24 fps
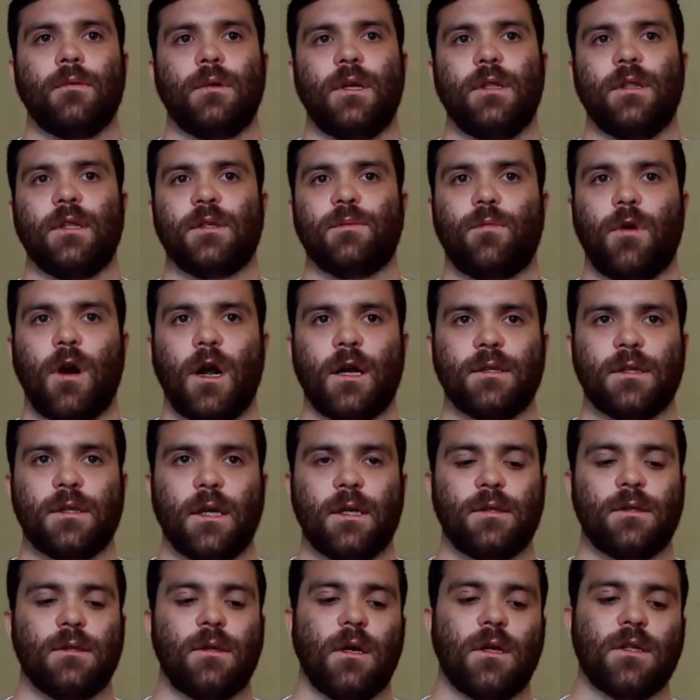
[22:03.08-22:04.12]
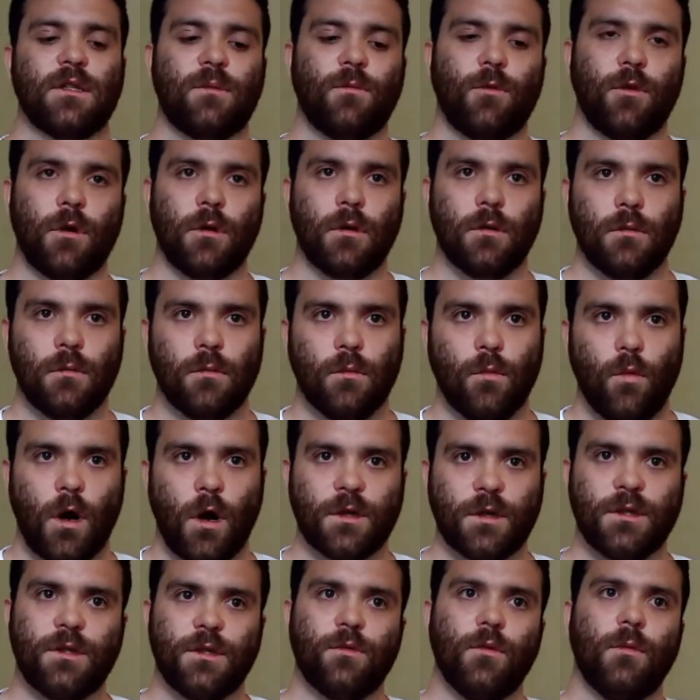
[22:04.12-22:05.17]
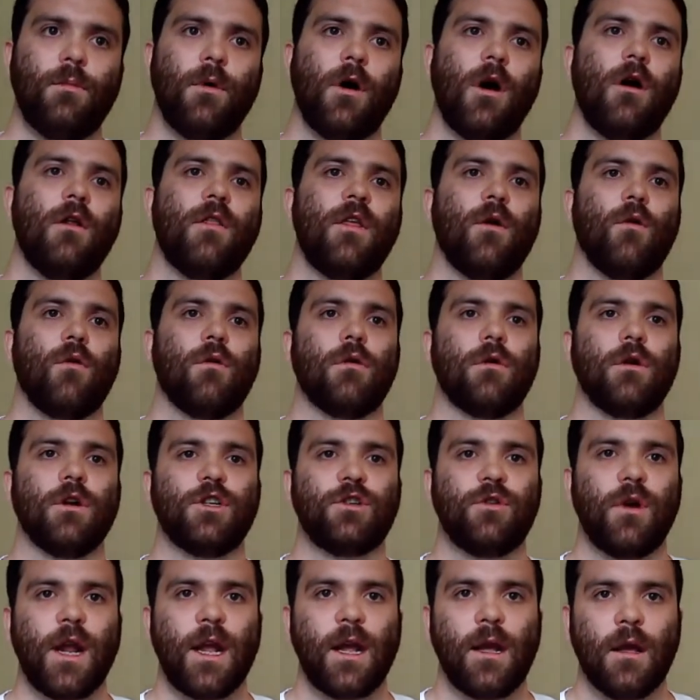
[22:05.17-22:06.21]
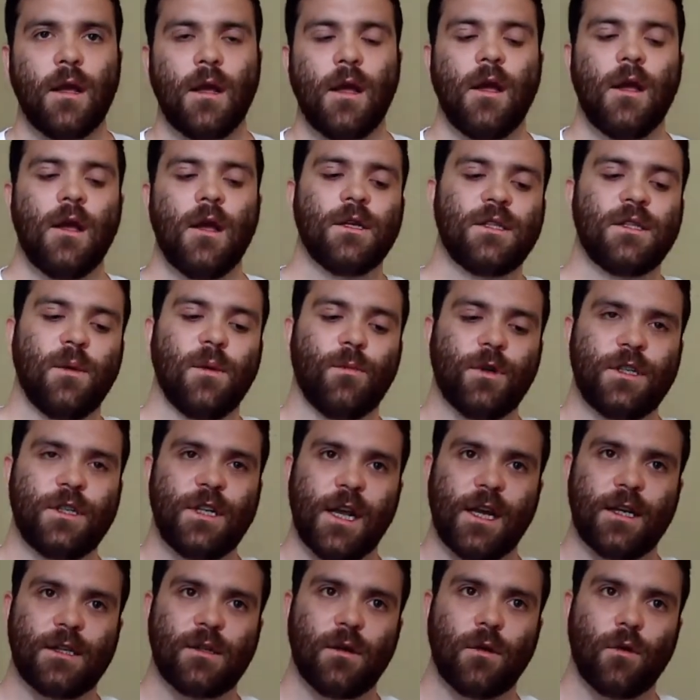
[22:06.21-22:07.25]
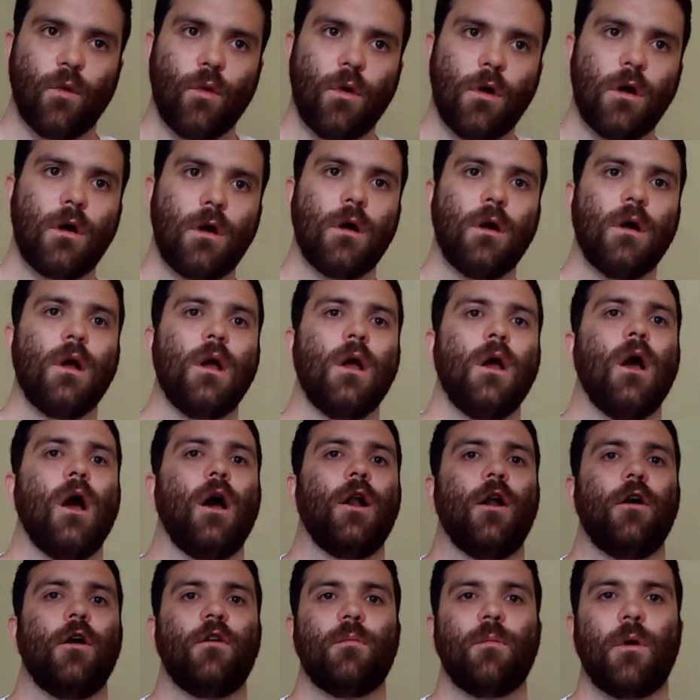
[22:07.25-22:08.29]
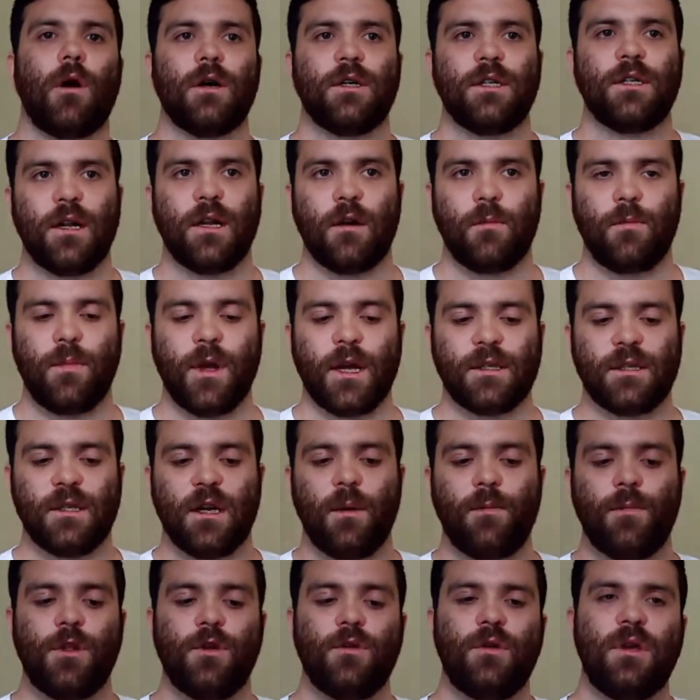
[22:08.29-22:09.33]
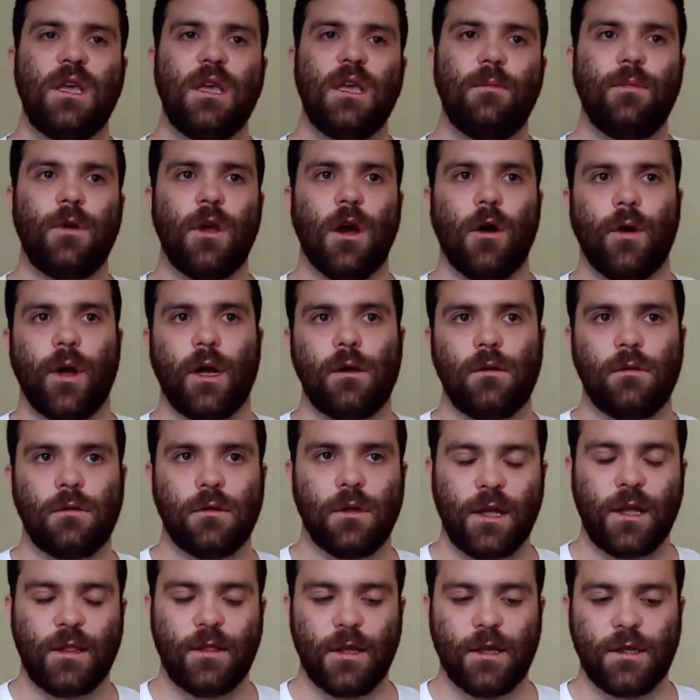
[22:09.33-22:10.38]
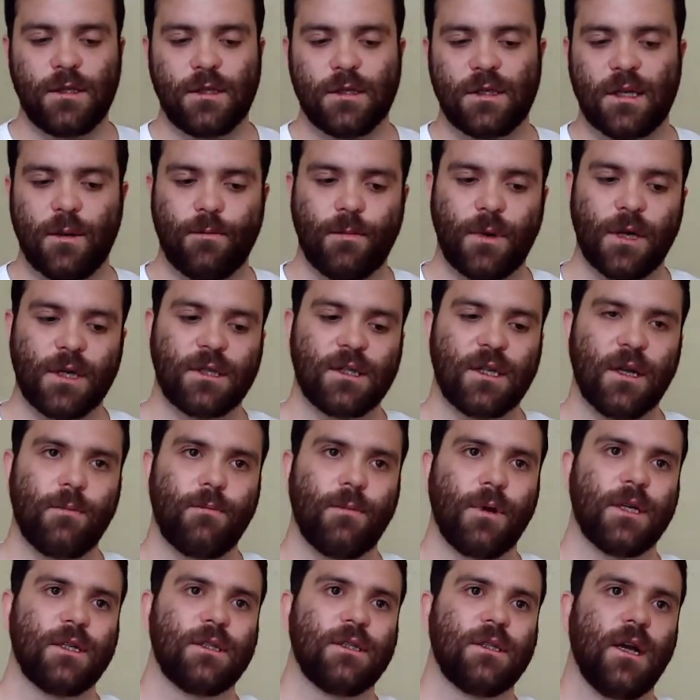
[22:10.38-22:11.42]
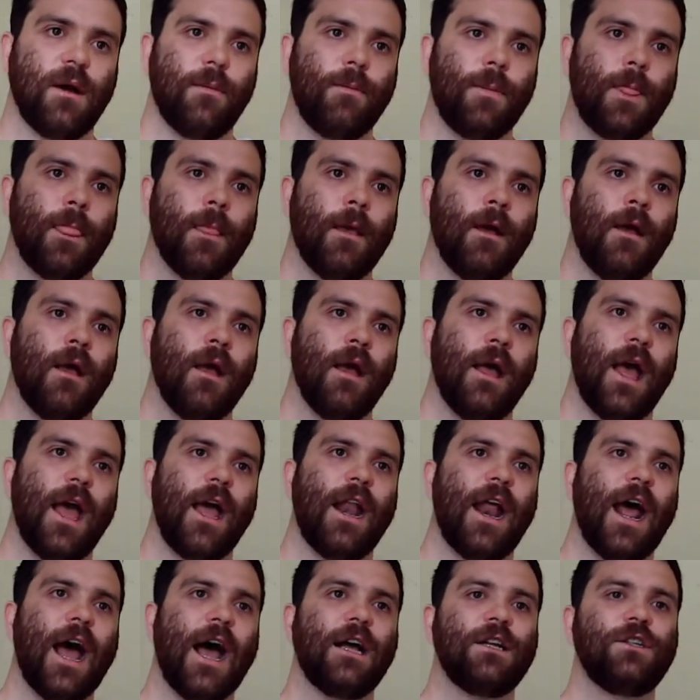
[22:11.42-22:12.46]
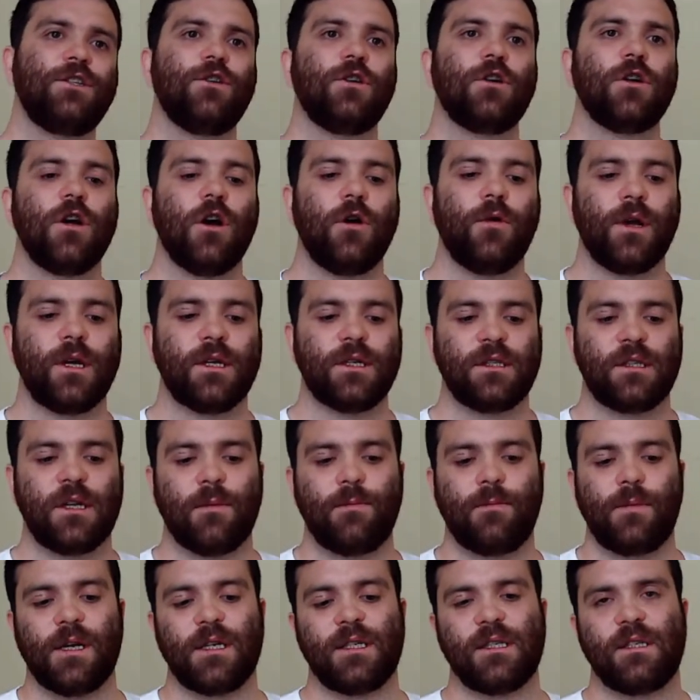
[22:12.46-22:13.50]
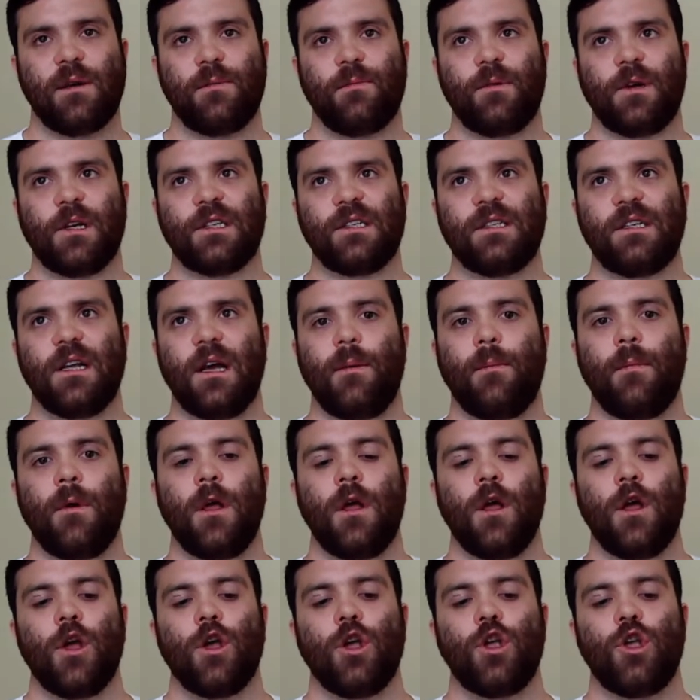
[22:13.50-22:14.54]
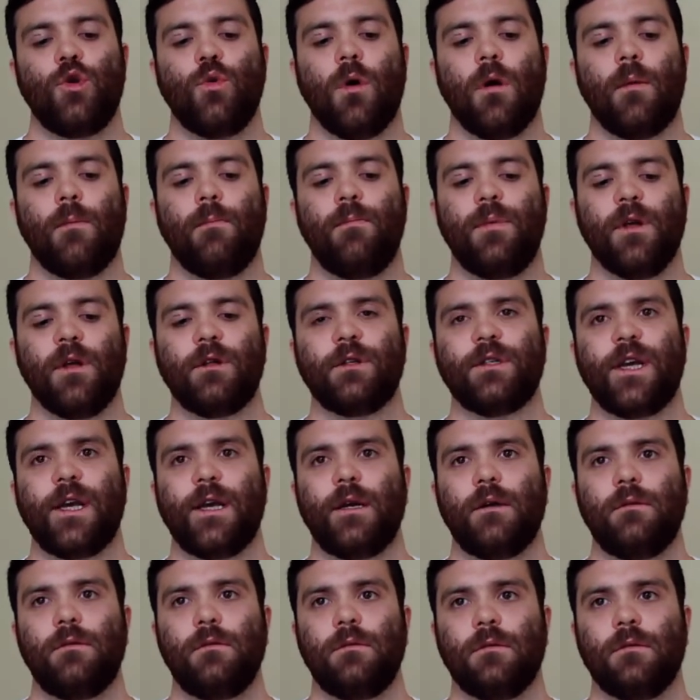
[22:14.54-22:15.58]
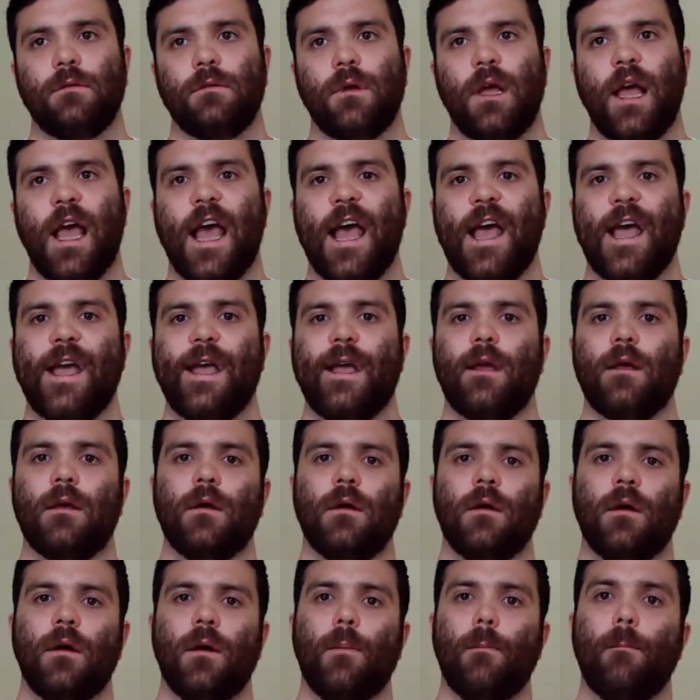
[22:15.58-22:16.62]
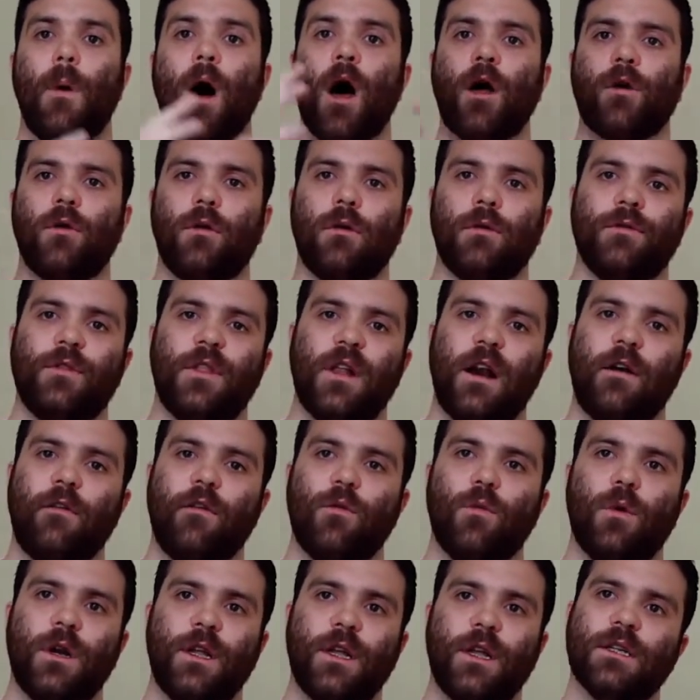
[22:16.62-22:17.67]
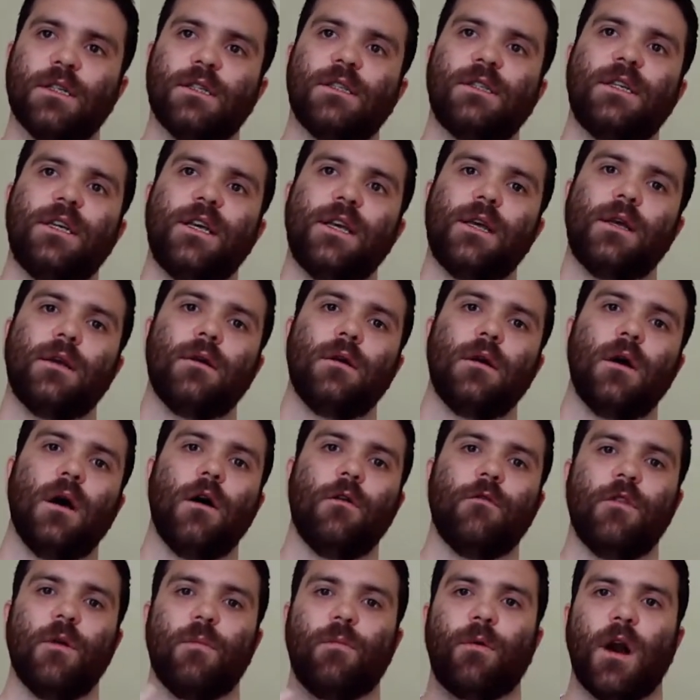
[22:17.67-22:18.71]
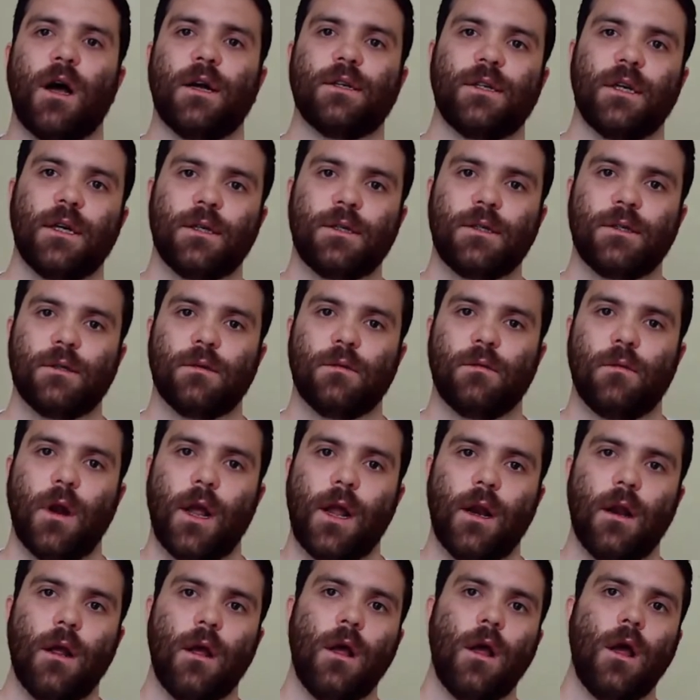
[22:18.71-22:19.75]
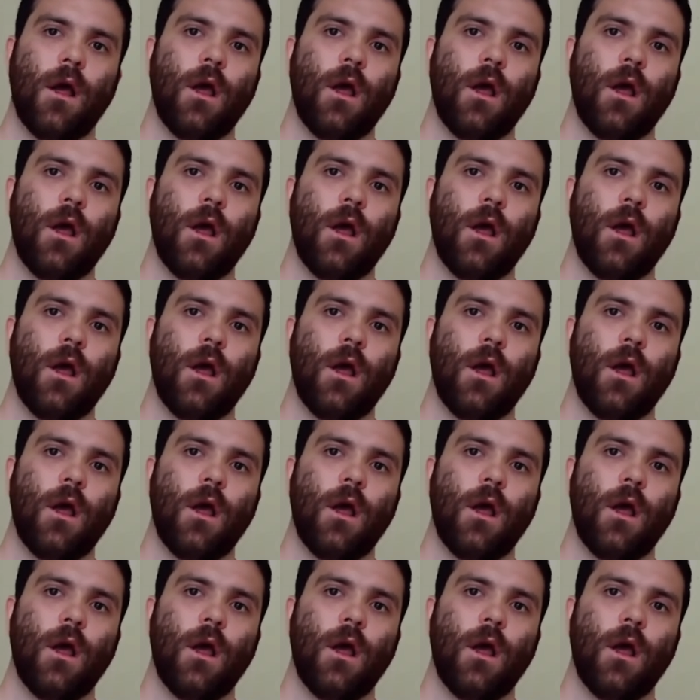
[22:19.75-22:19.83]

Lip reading: in this process? Customer walks into a bar, they order a drink, someone takes their order, another bartender picks it up, and you keep going like this, step by step by step. And as you're going step by step by step, you are building a model that everyone can see of the process, right?